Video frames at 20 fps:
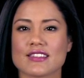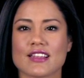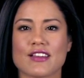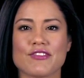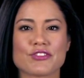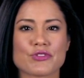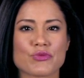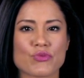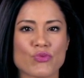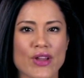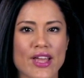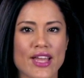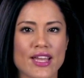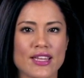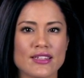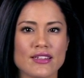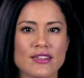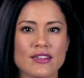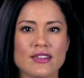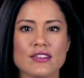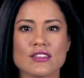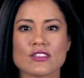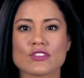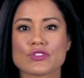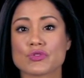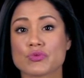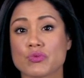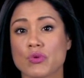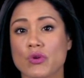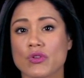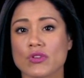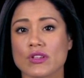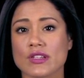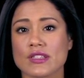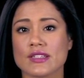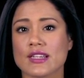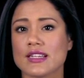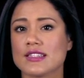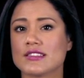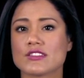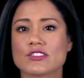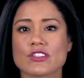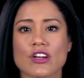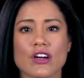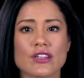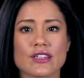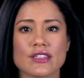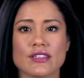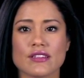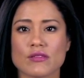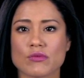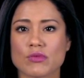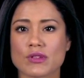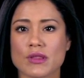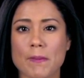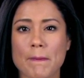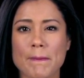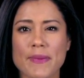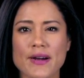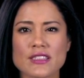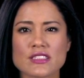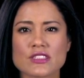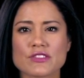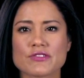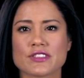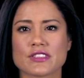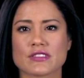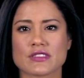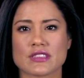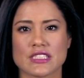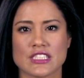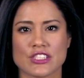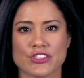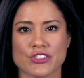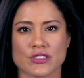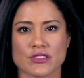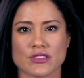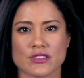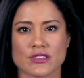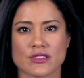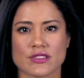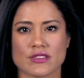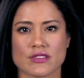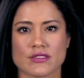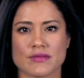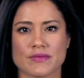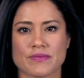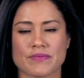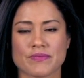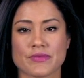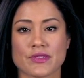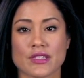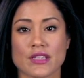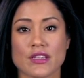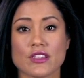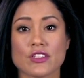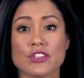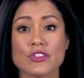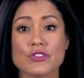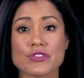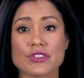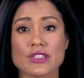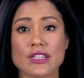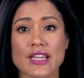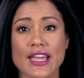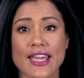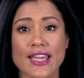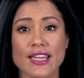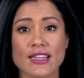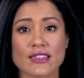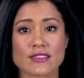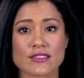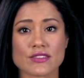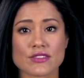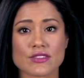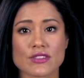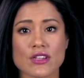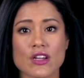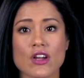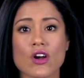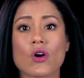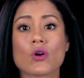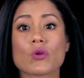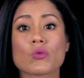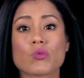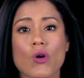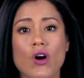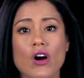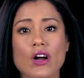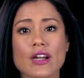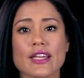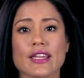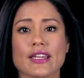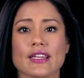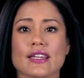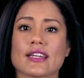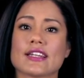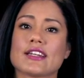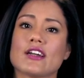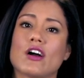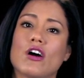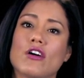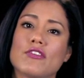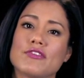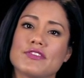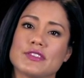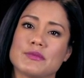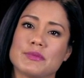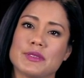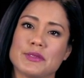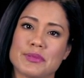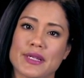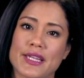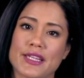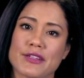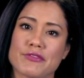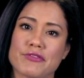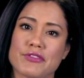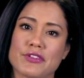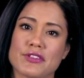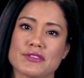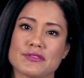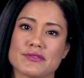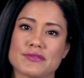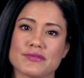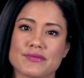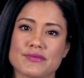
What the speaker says: left red, swollen, and dotted with pus-filled lesions. Using hands or walking can often be painful.